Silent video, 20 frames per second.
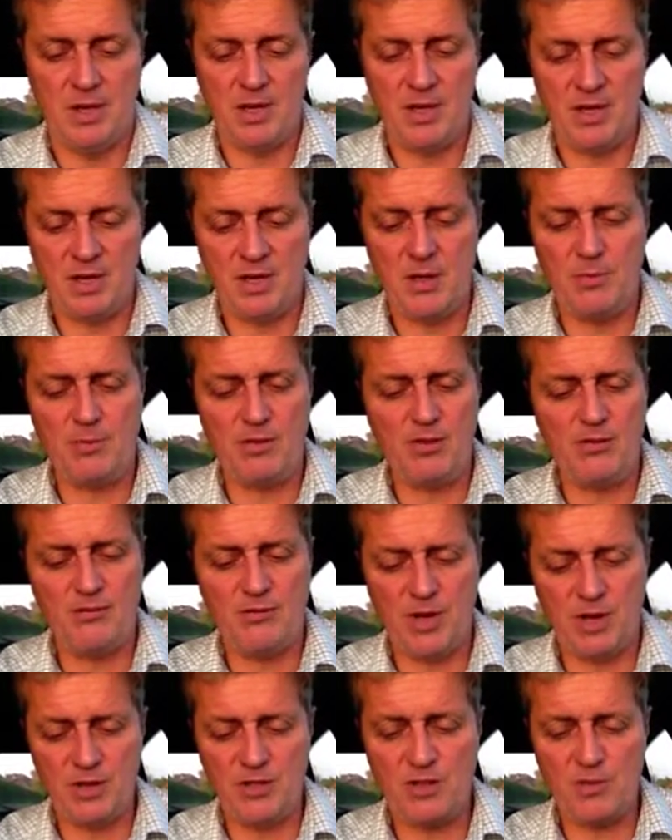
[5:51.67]
unable to
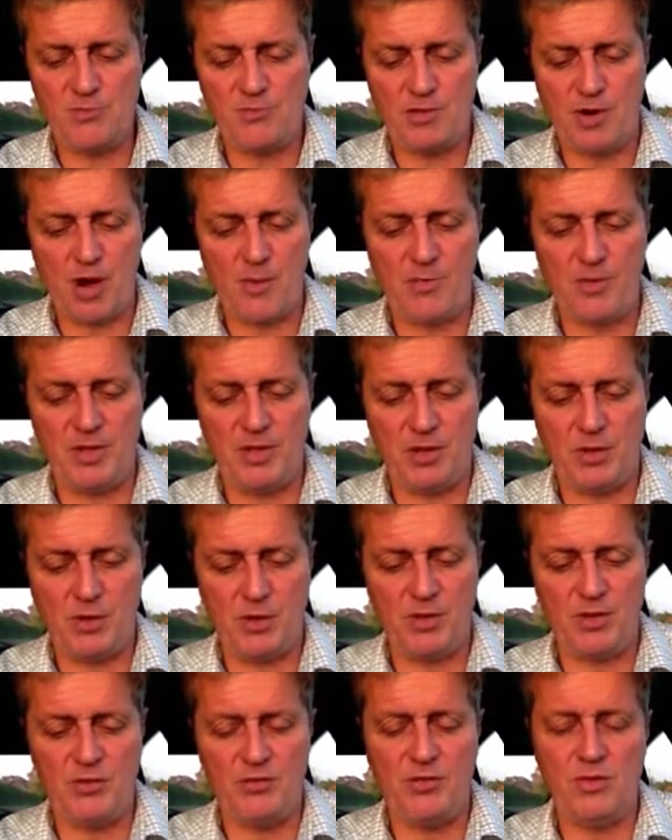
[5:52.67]
function properly
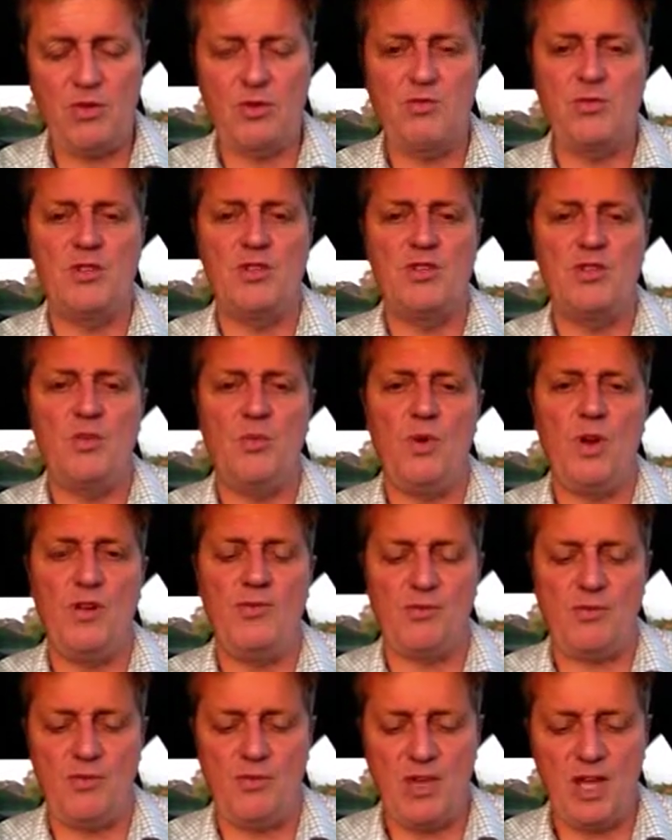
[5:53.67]
according to the original way
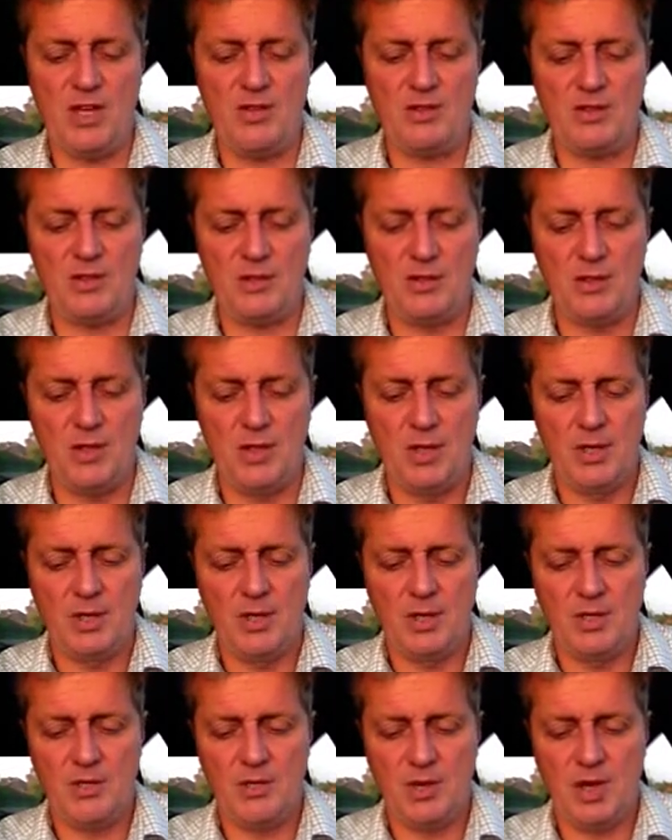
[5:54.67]
of creation.
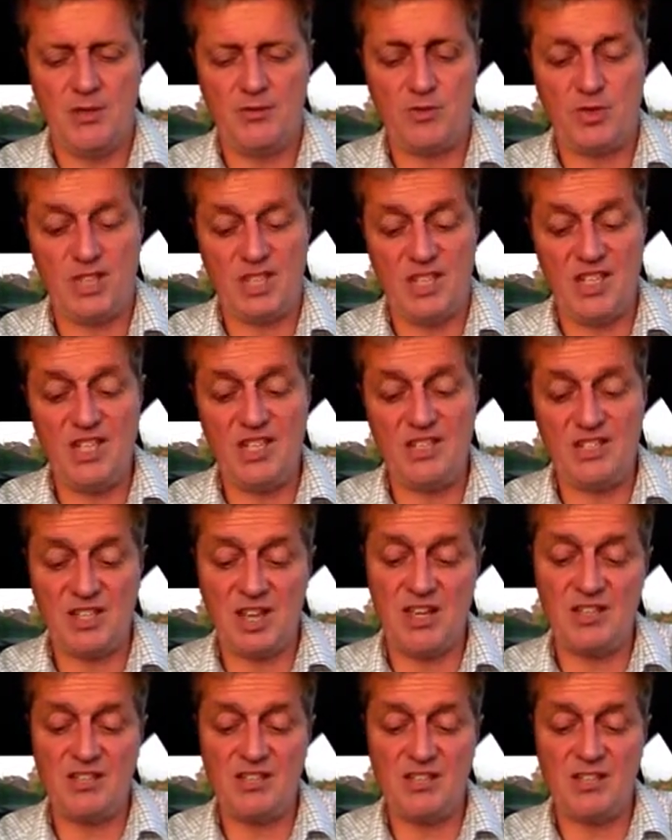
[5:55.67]
To have to eat
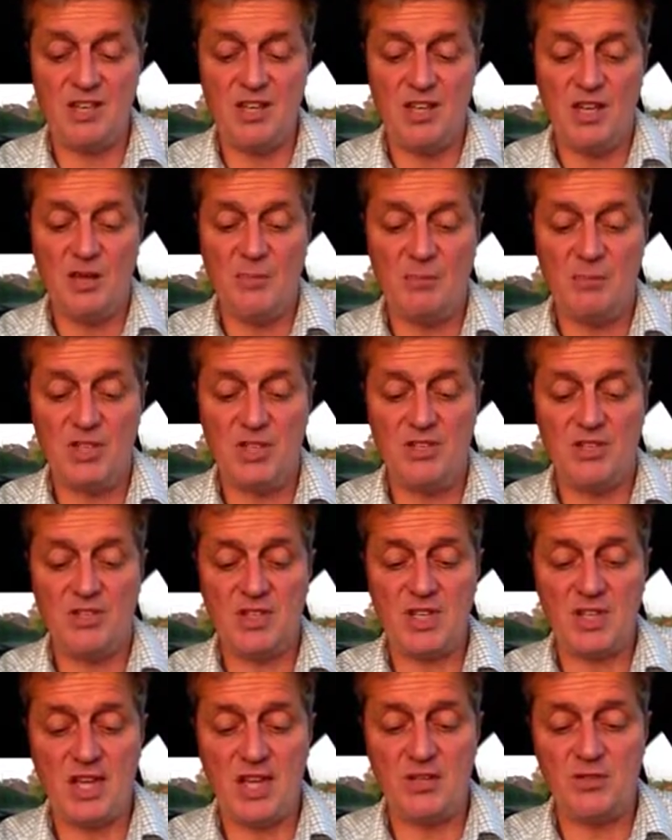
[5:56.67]
dust means
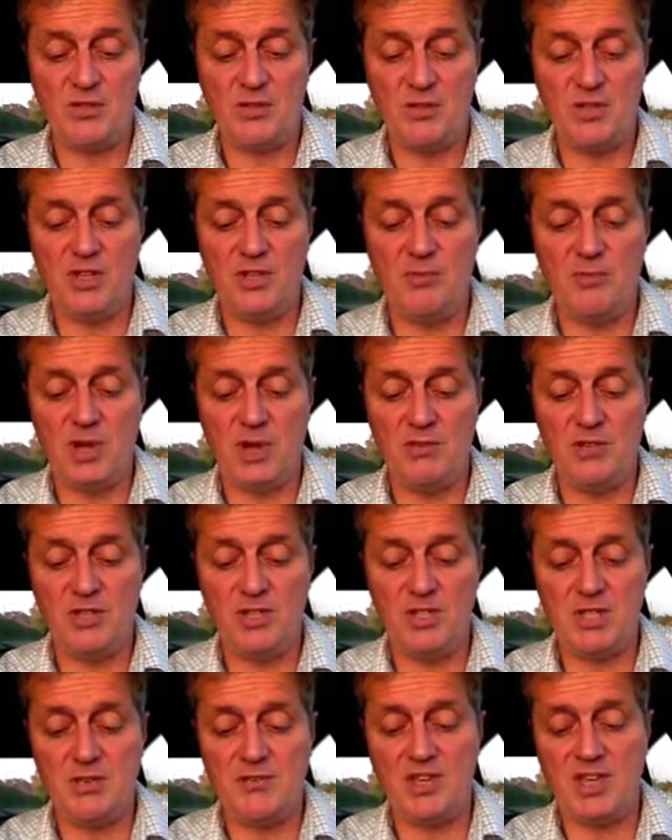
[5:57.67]
that he has to live by
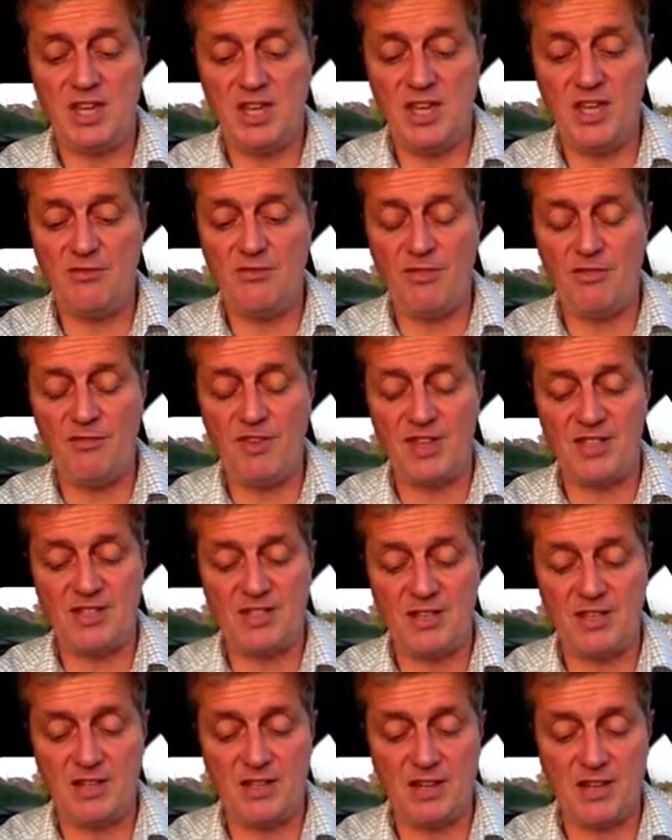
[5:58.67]
receiving evil
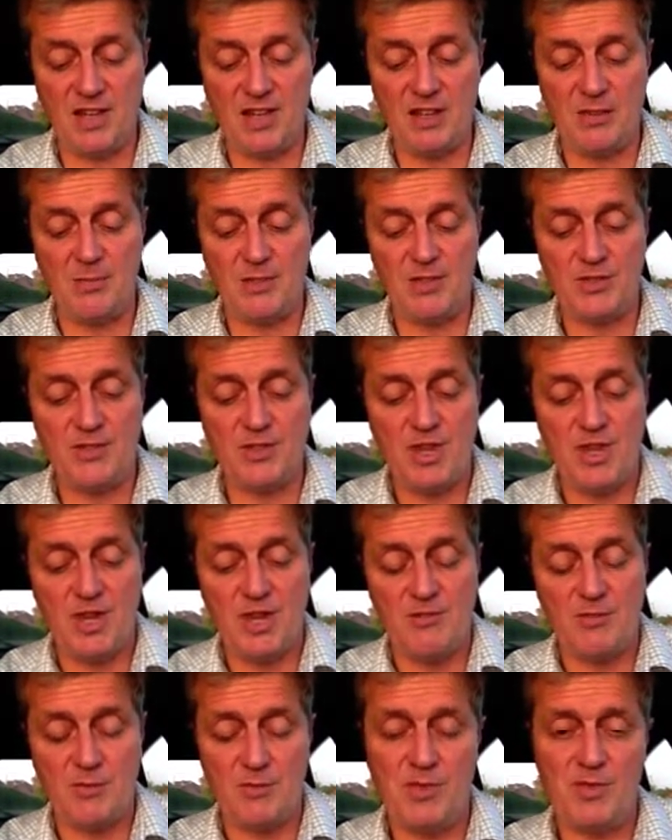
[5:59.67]
vitality elements
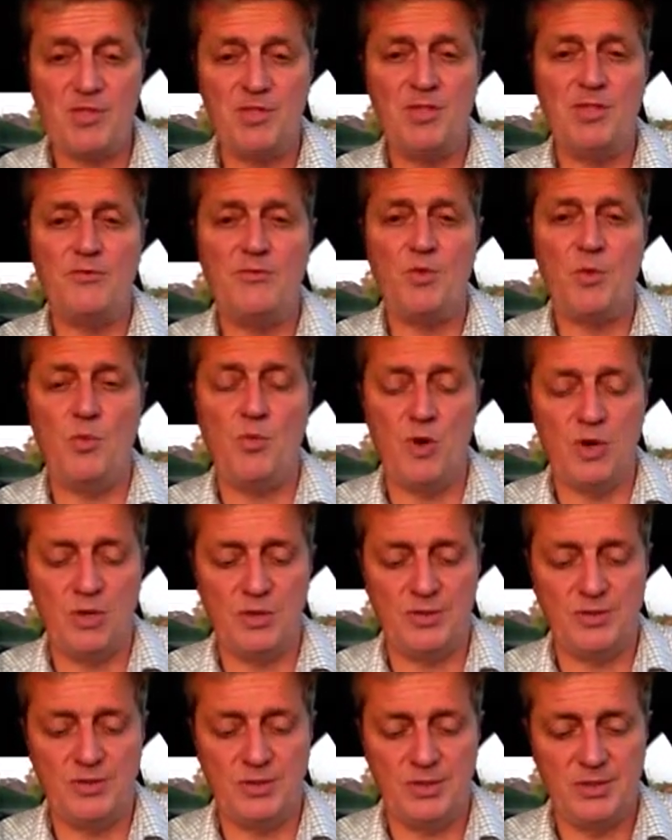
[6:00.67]
from the sinful
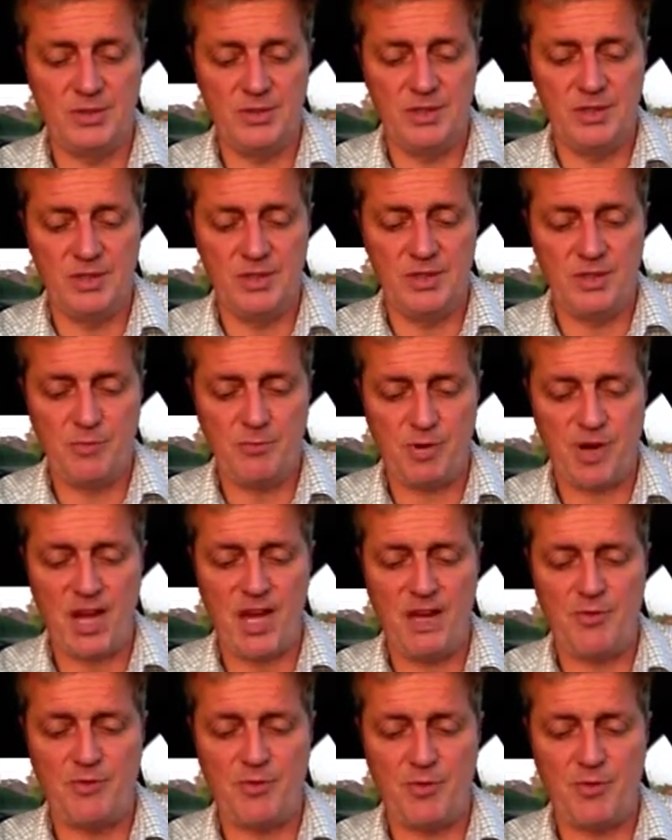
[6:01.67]
world, deprived